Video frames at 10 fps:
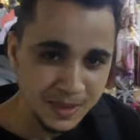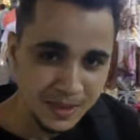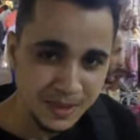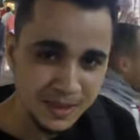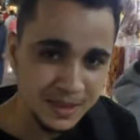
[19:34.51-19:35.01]

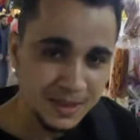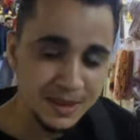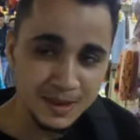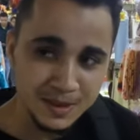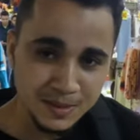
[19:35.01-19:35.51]

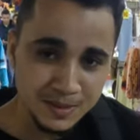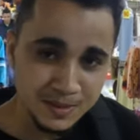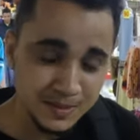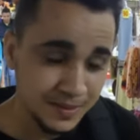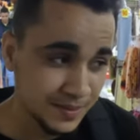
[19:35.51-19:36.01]

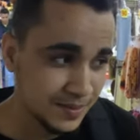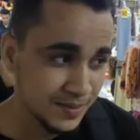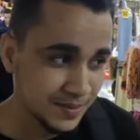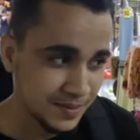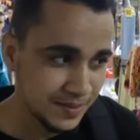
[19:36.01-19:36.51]

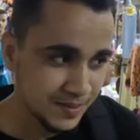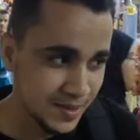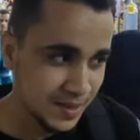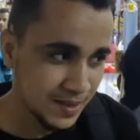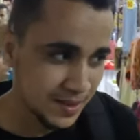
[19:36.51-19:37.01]

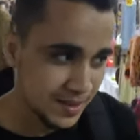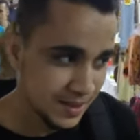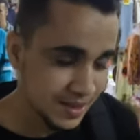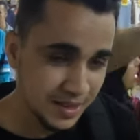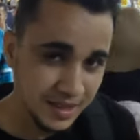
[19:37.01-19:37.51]

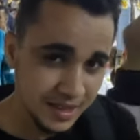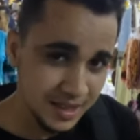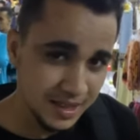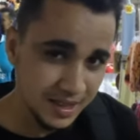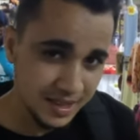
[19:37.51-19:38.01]

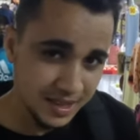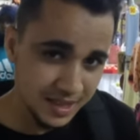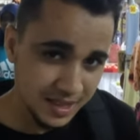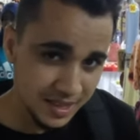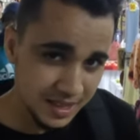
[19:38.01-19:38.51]

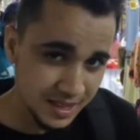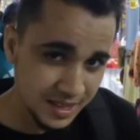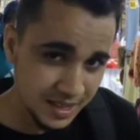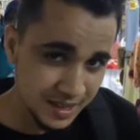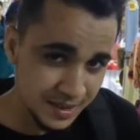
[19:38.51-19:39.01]
[no speech]